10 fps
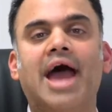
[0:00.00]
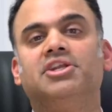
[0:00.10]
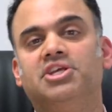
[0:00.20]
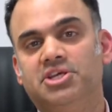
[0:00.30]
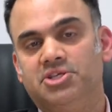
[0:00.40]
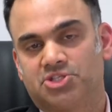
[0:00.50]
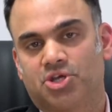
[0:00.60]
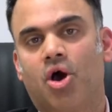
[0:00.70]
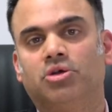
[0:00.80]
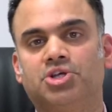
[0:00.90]

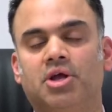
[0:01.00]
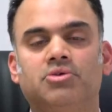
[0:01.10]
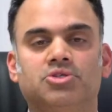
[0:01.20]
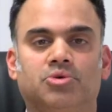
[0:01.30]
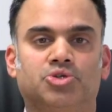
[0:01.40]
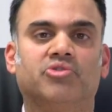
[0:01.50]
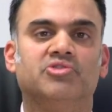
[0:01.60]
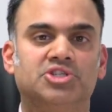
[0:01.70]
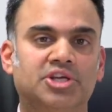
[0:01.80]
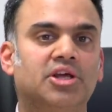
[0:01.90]
Anti-scar gels, which are
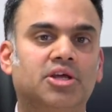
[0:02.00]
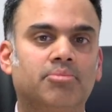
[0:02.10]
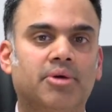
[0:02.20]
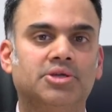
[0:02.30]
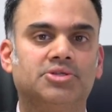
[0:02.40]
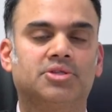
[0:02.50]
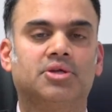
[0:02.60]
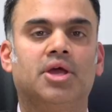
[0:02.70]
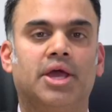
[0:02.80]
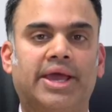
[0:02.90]
often silicone-based,
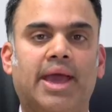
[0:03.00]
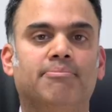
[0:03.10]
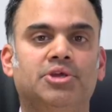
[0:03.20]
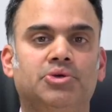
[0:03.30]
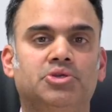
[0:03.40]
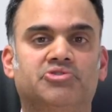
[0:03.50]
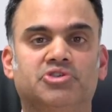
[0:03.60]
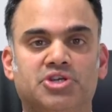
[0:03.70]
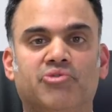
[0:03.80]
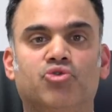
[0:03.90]
can be used
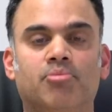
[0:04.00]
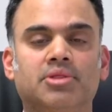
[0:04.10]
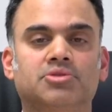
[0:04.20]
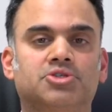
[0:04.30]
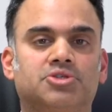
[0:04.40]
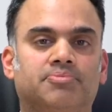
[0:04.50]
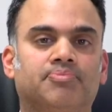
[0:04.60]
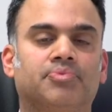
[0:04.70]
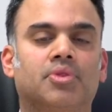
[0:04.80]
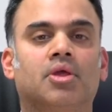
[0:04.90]
for several months
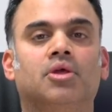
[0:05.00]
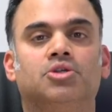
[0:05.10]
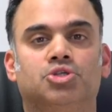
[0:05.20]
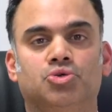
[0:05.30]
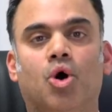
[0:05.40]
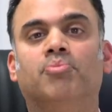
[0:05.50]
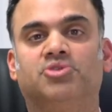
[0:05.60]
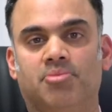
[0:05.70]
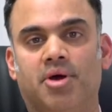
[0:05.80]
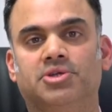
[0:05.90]
to
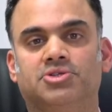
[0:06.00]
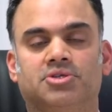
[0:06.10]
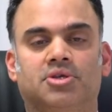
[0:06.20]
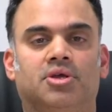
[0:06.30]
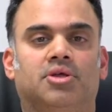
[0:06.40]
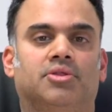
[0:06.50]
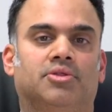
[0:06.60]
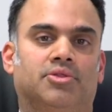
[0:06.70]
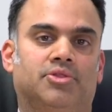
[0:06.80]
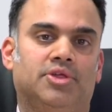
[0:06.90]
optimize
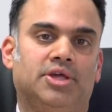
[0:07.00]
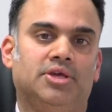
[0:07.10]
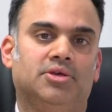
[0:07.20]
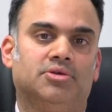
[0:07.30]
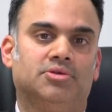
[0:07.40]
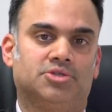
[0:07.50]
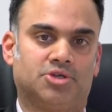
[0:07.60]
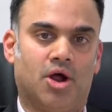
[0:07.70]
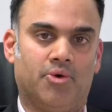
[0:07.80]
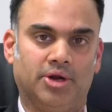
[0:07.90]
the
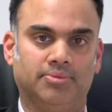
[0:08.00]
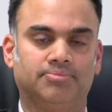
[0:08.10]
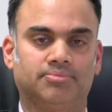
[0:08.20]
scarring.